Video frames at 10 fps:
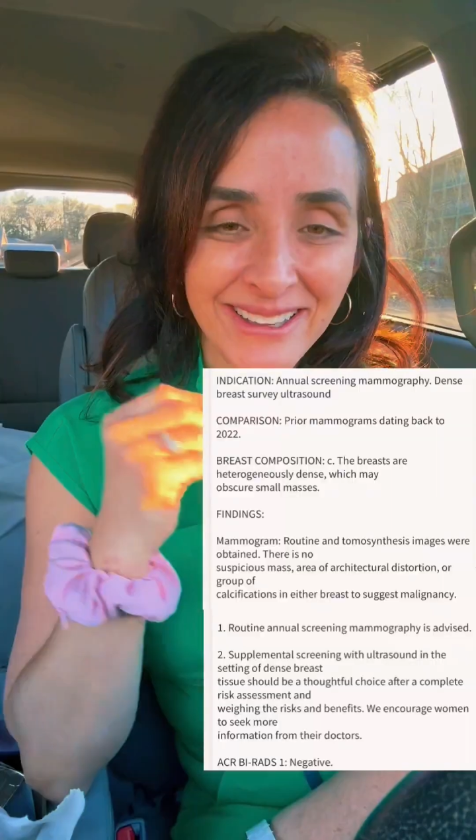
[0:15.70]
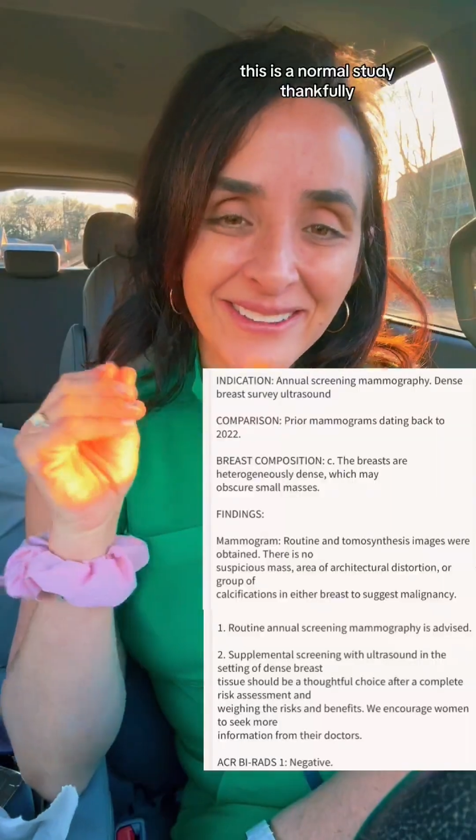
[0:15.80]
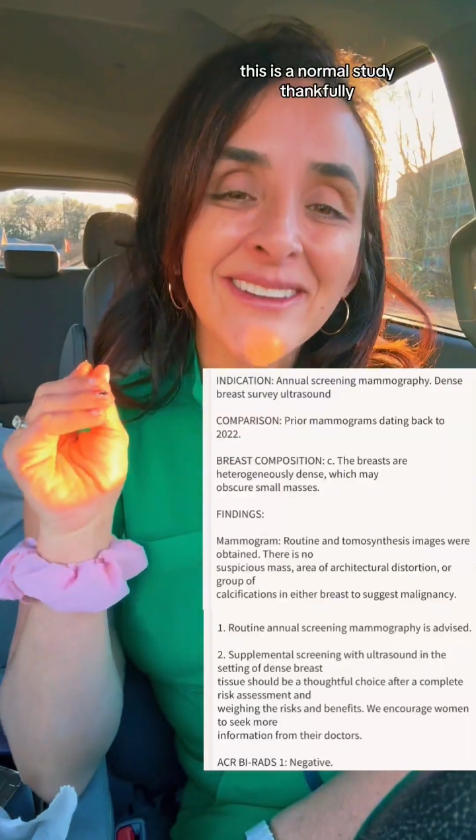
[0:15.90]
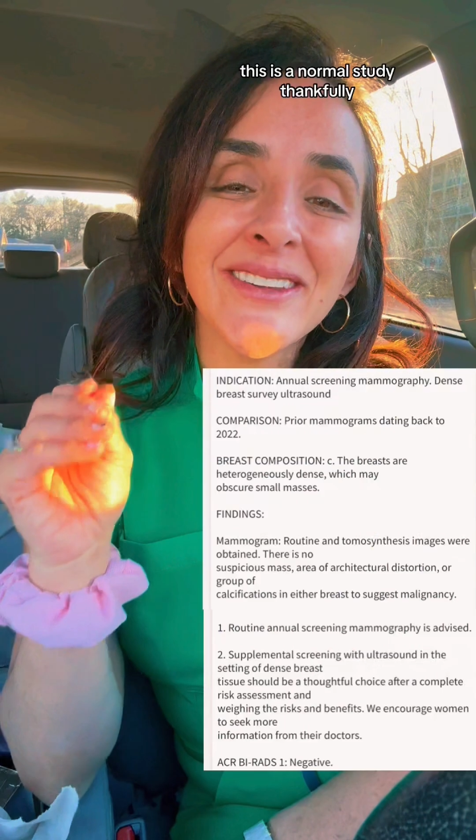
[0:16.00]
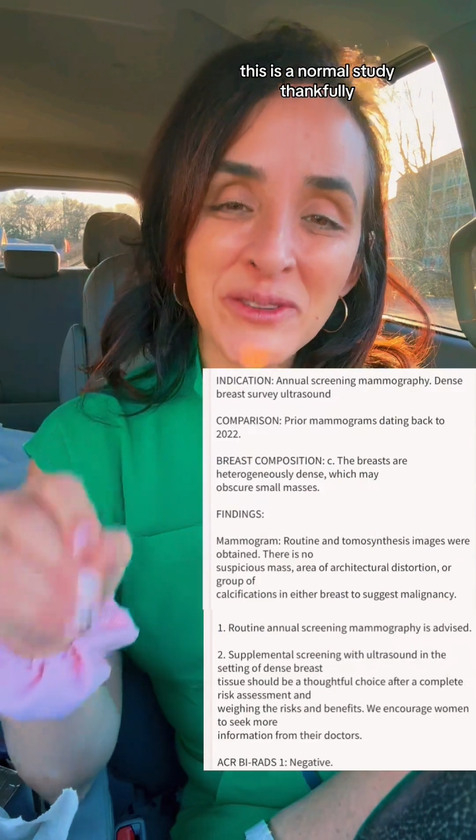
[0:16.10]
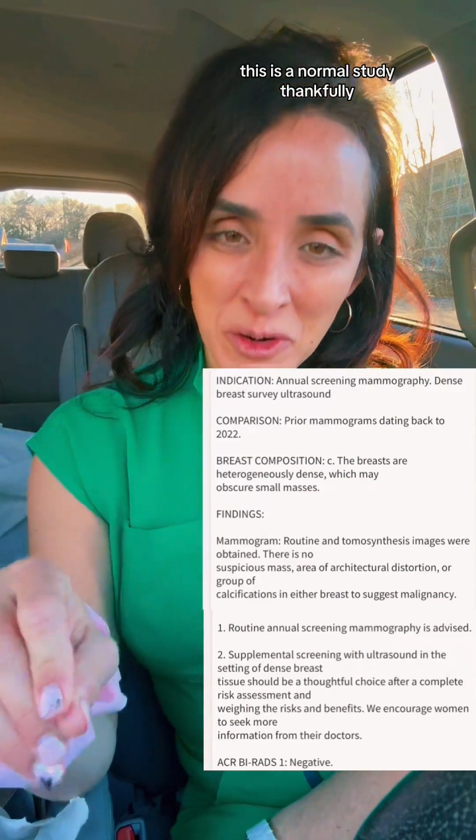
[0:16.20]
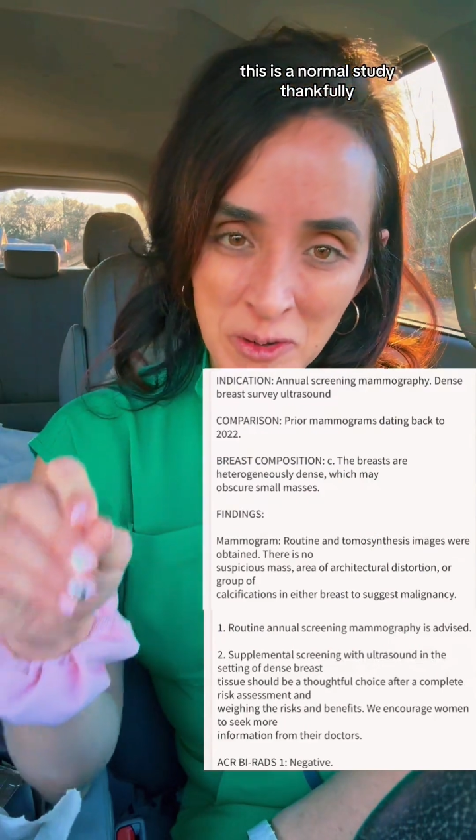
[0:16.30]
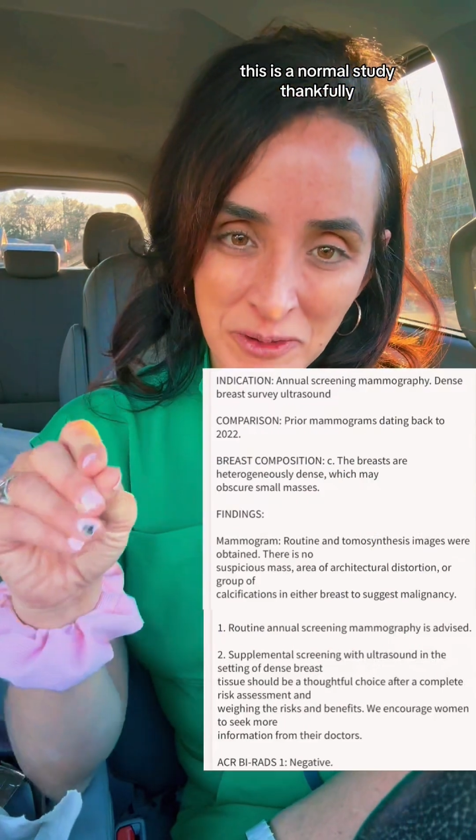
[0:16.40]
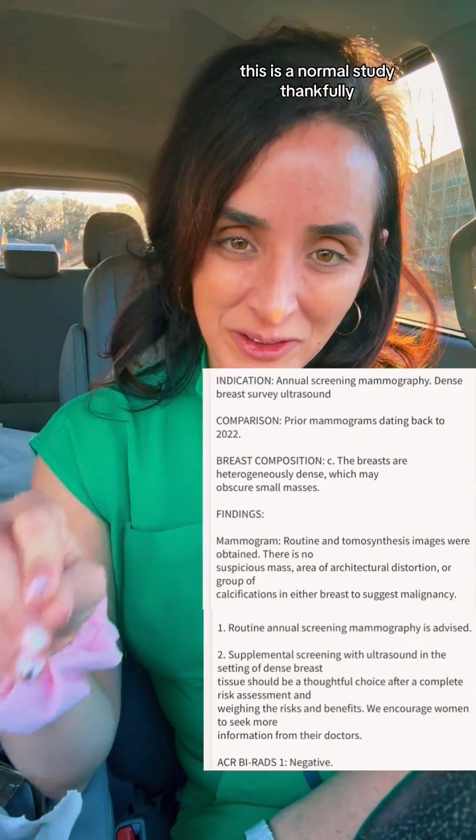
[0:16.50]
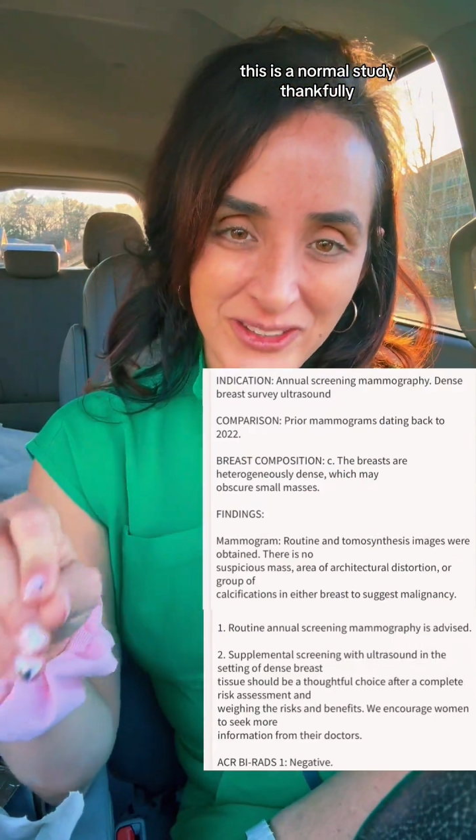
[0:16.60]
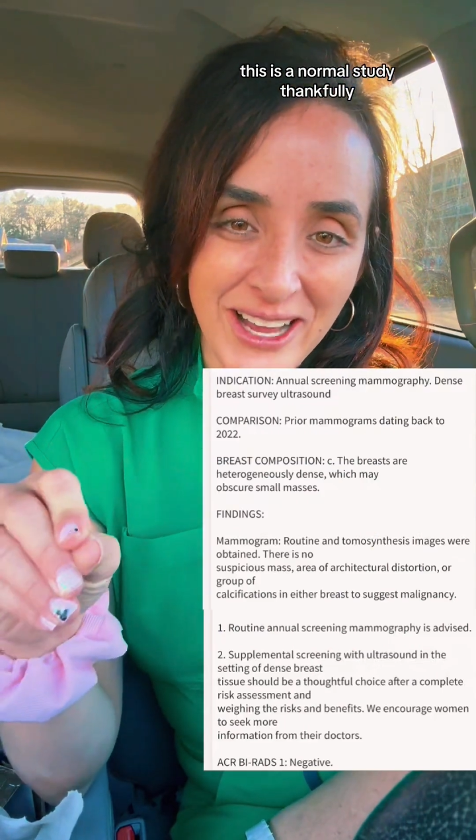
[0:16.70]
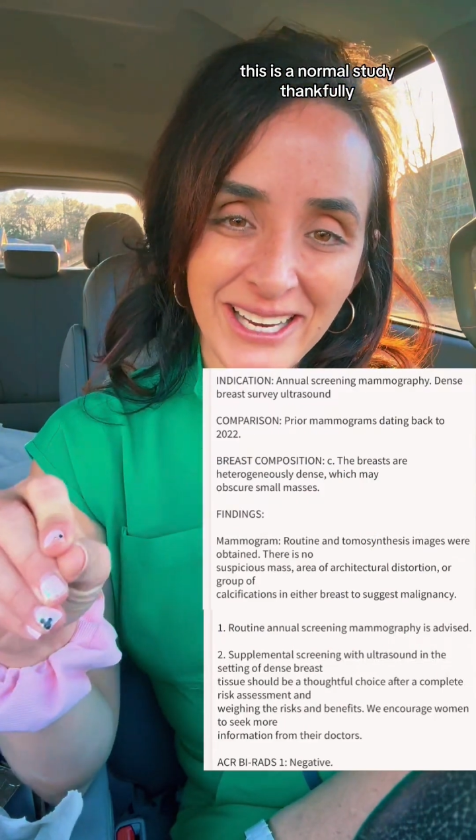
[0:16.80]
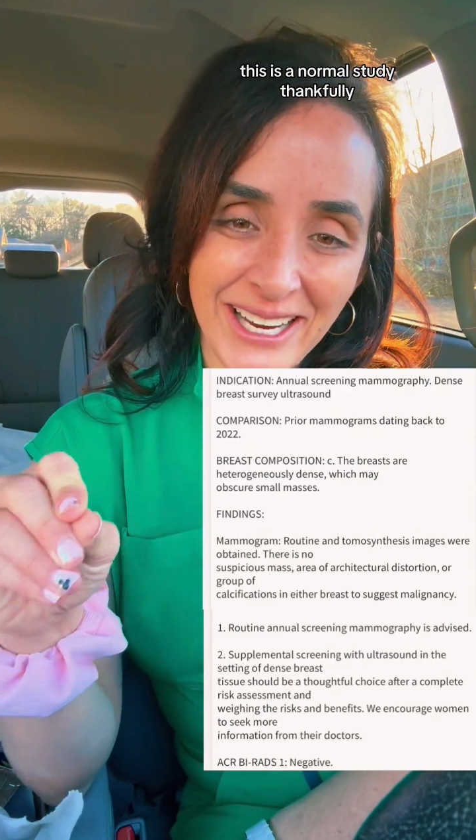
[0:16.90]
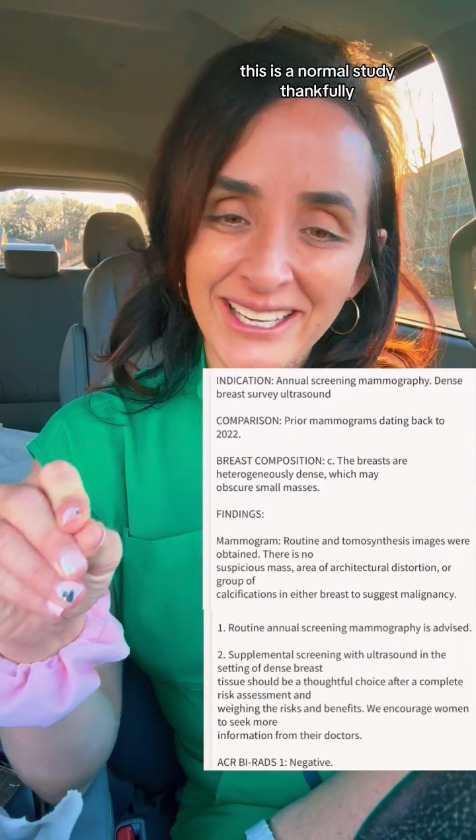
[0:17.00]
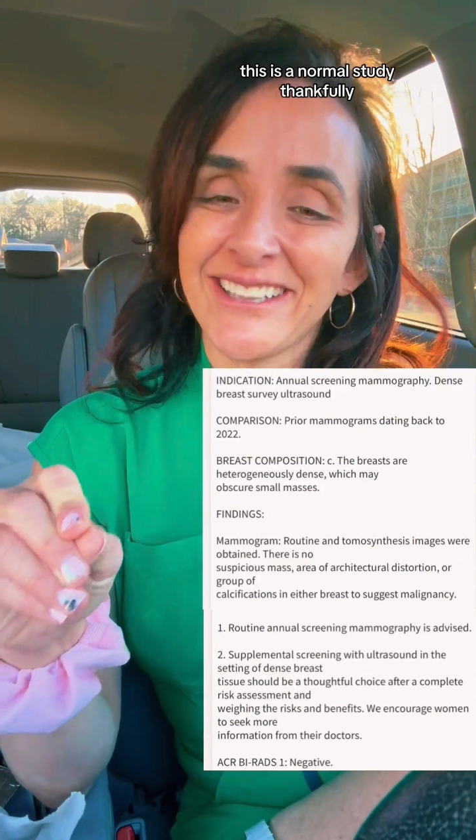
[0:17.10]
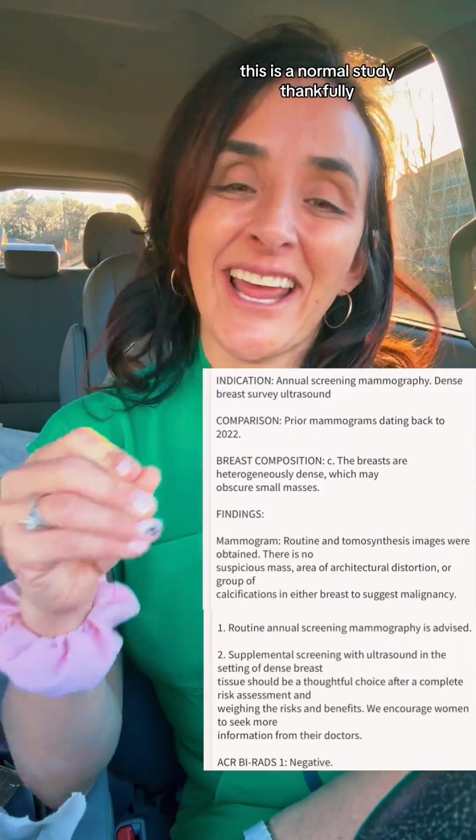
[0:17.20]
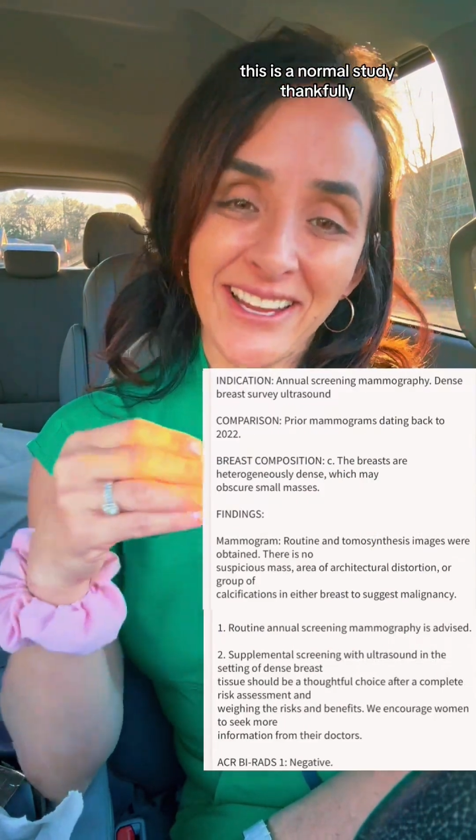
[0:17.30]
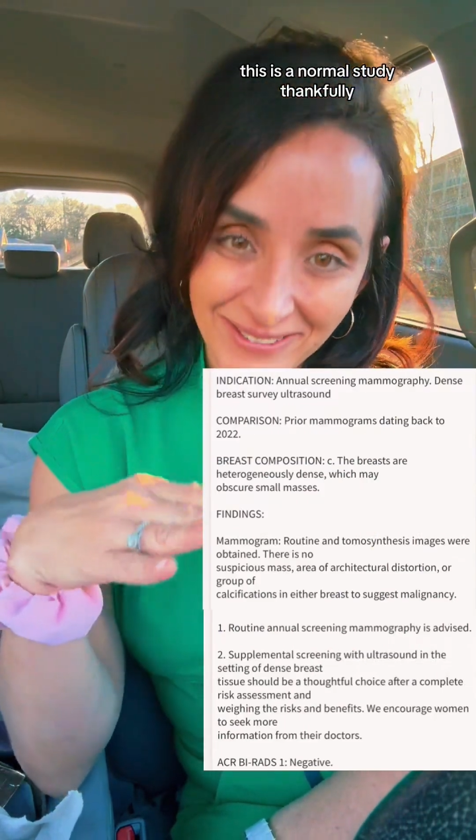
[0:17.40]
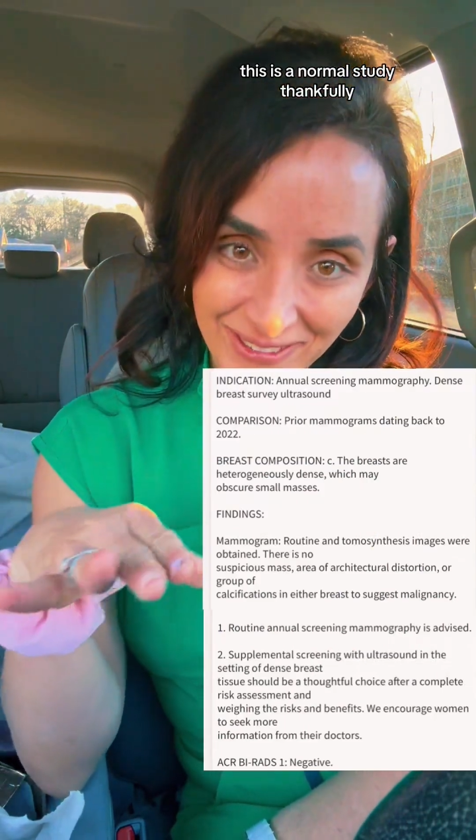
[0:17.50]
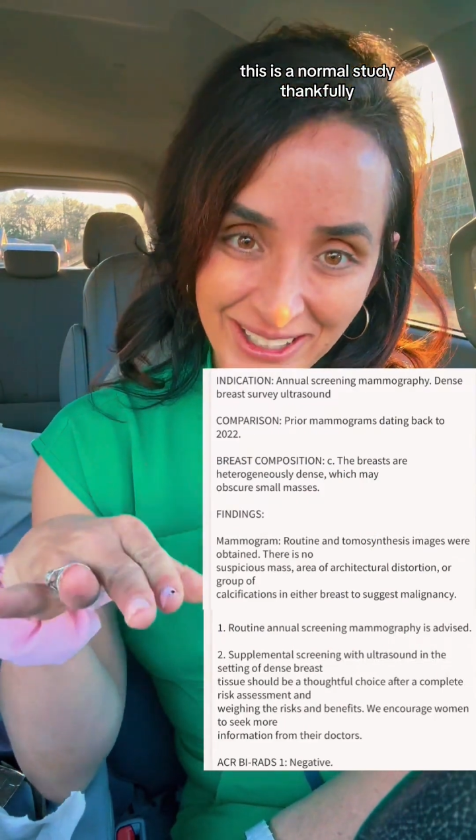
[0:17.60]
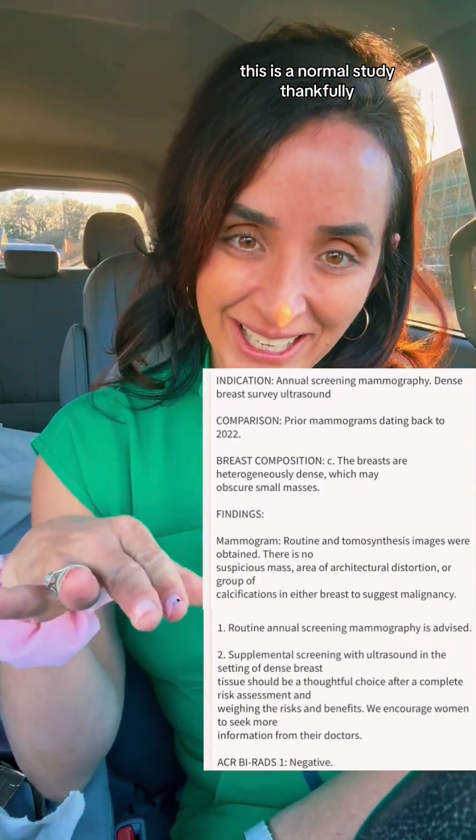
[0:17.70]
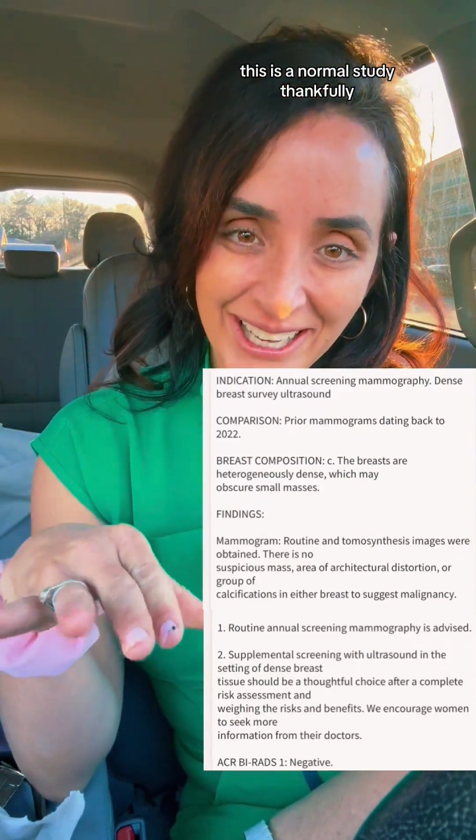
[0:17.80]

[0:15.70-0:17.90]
This is a normal study, thankfully.